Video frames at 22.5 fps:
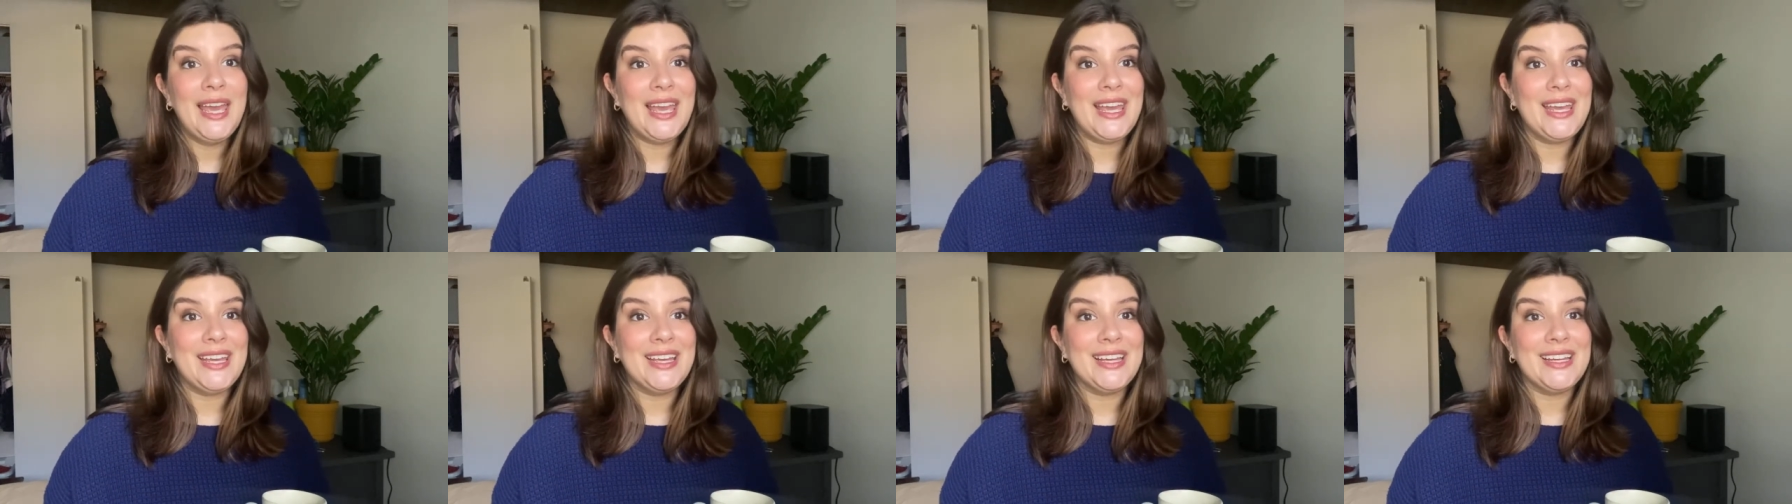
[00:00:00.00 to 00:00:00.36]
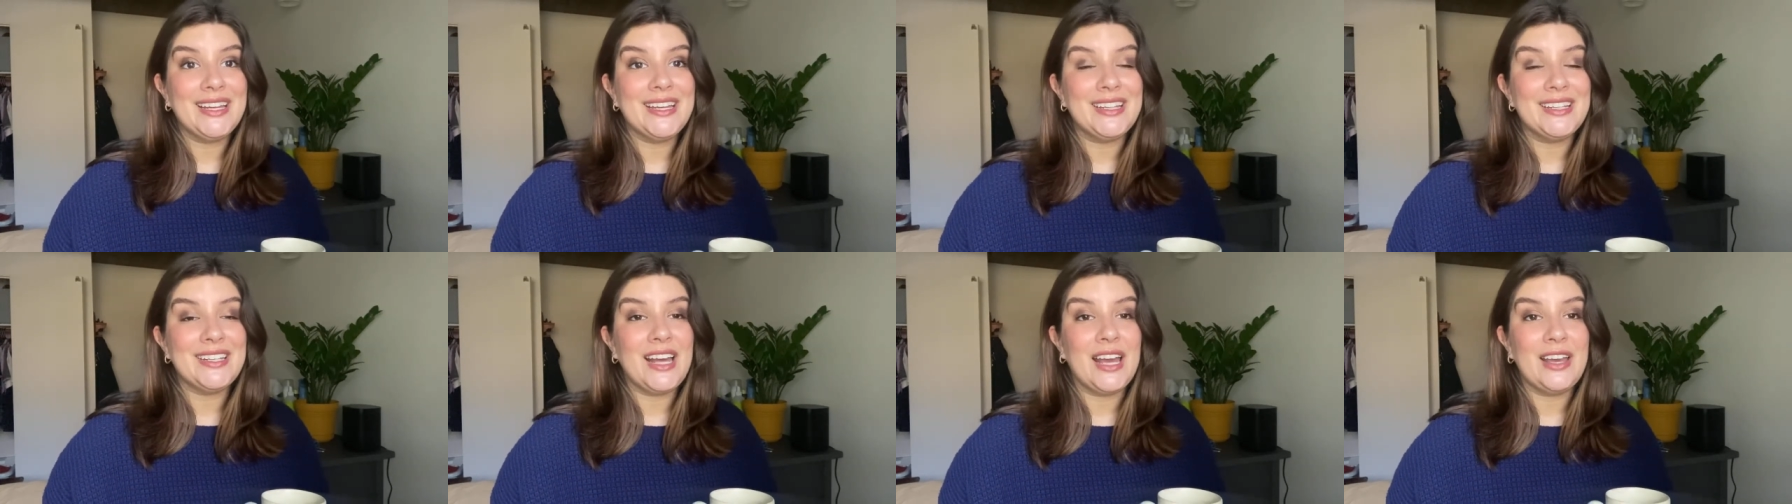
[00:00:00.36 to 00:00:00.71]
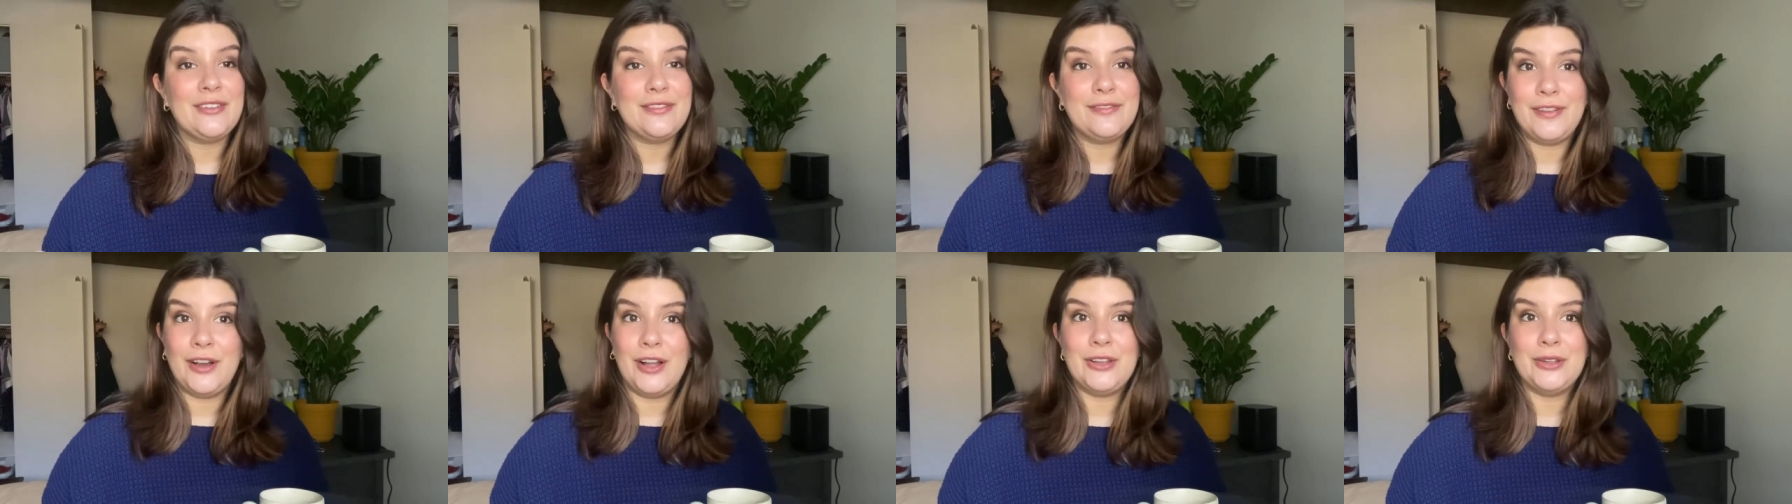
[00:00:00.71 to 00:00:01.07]
And I
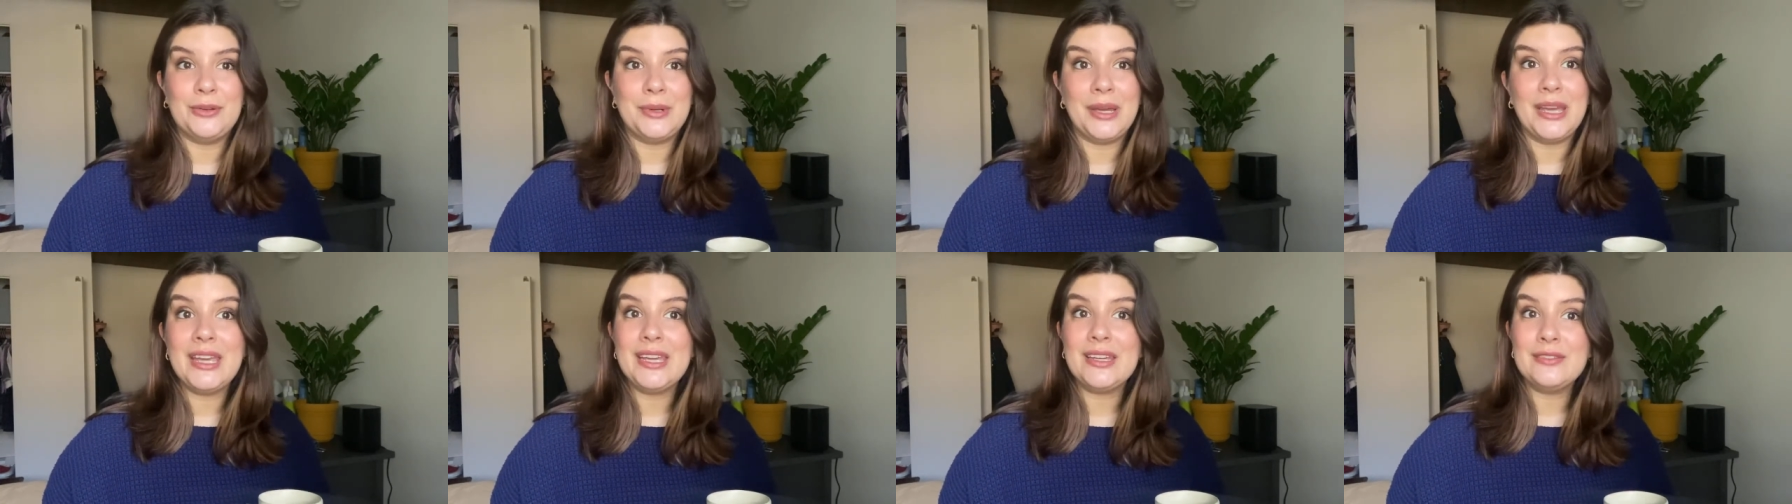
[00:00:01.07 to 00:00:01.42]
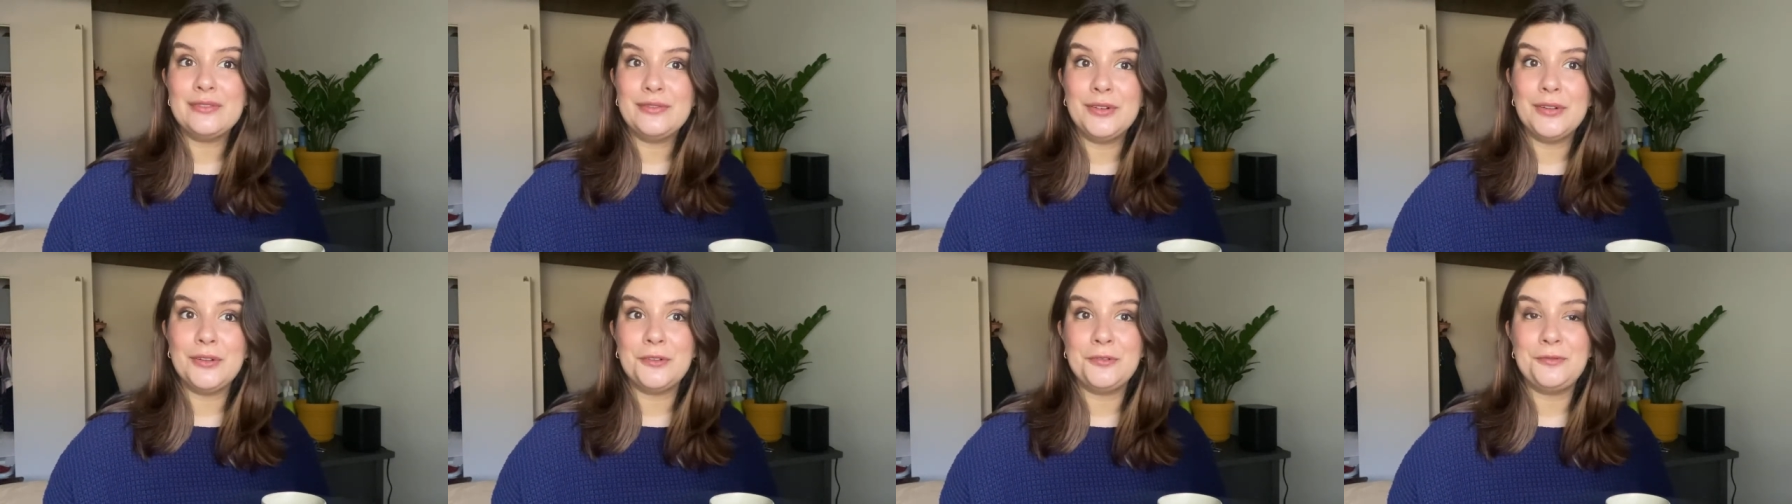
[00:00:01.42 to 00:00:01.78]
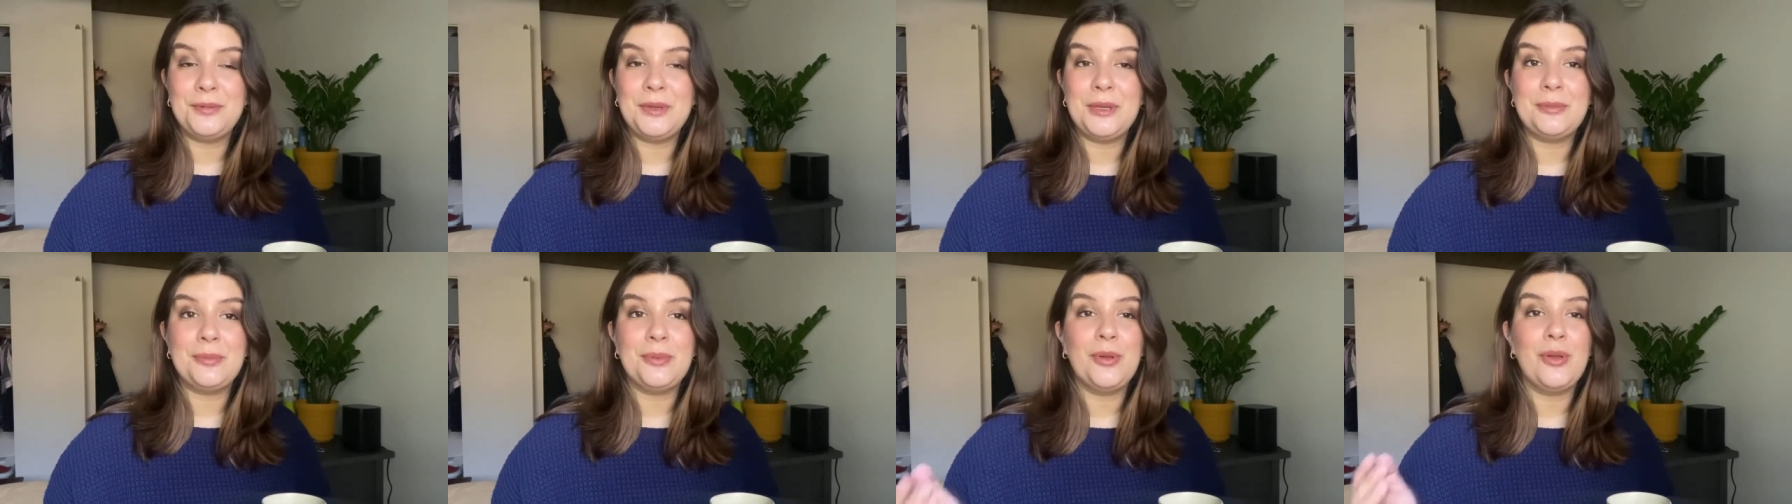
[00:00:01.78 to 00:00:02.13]
follow a handful of
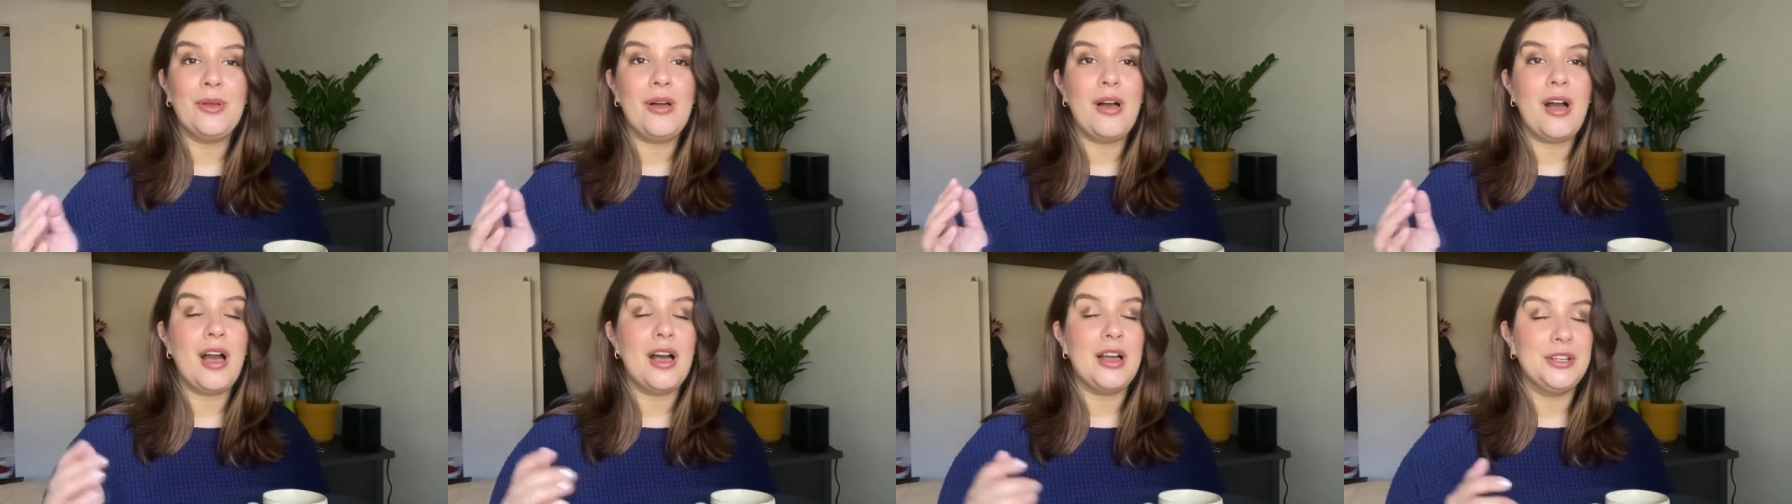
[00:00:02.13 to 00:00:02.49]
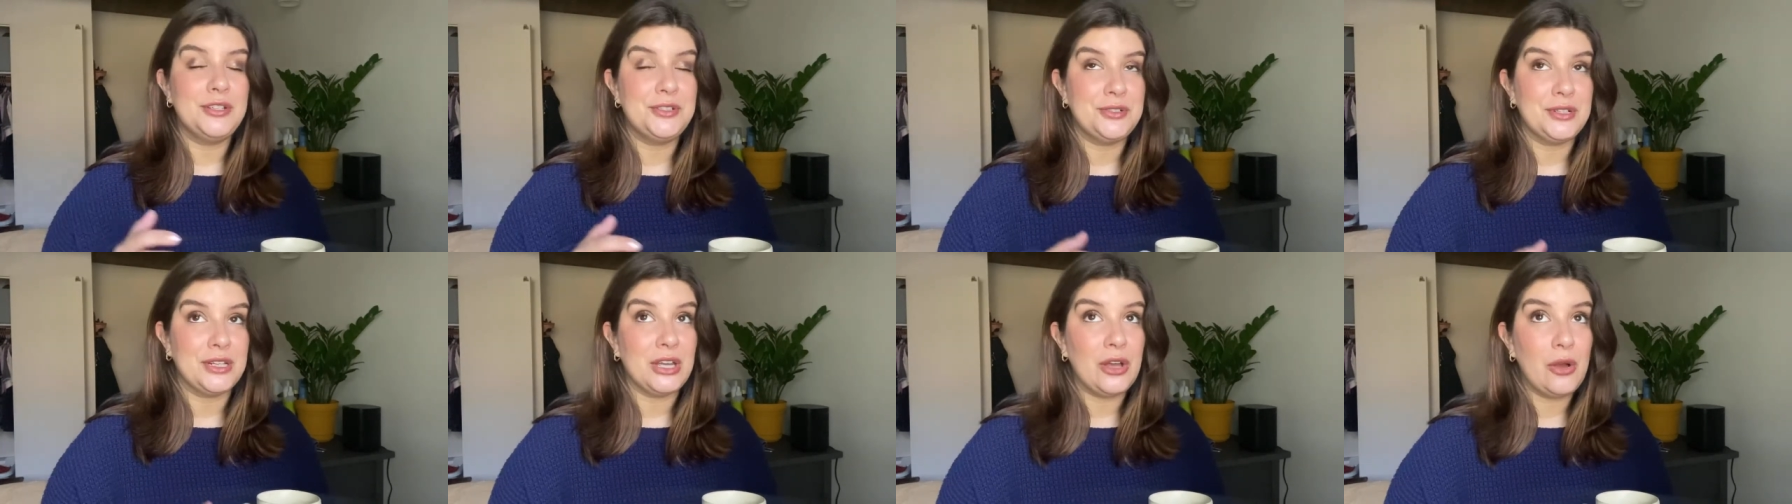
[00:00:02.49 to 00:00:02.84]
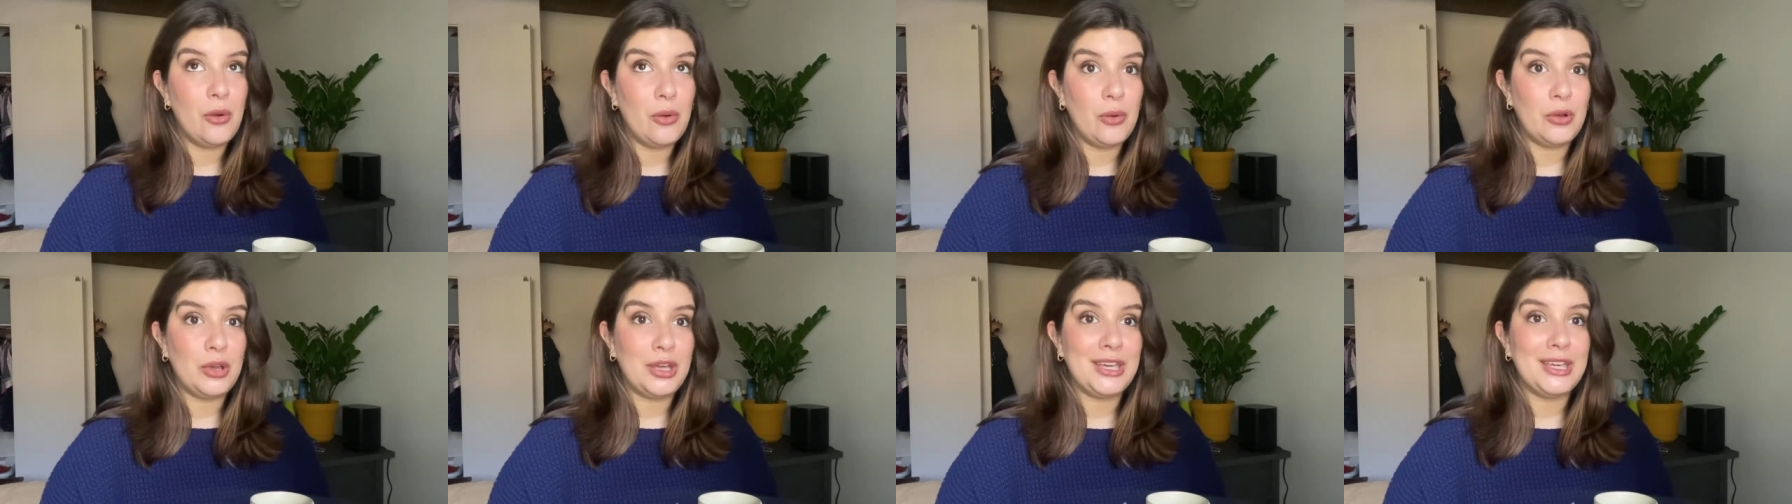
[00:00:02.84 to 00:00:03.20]
people, Audrey
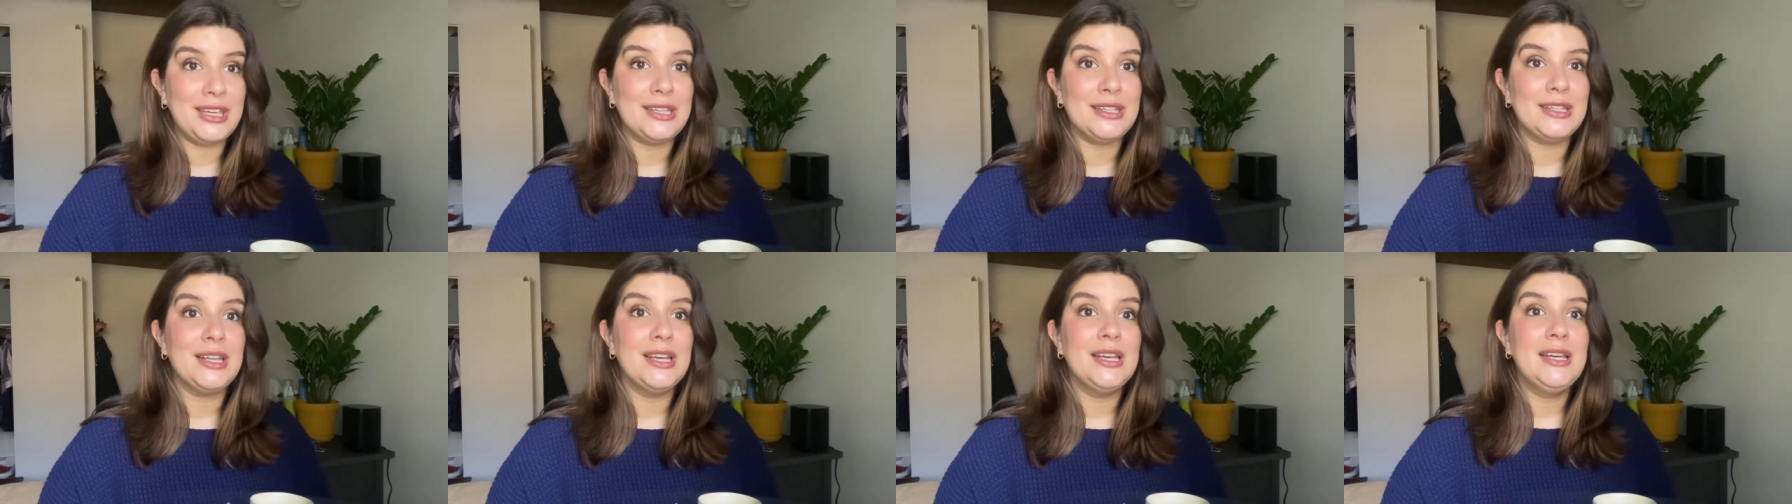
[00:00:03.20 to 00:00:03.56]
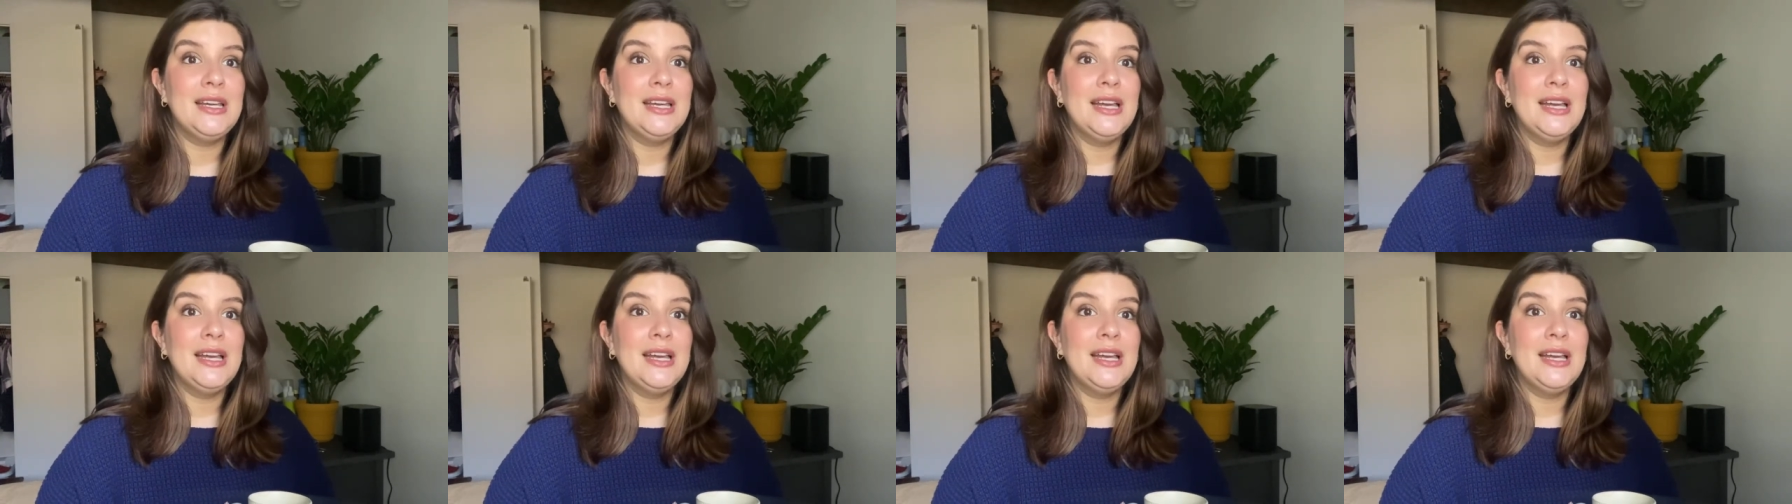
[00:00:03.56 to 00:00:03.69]
Coyne,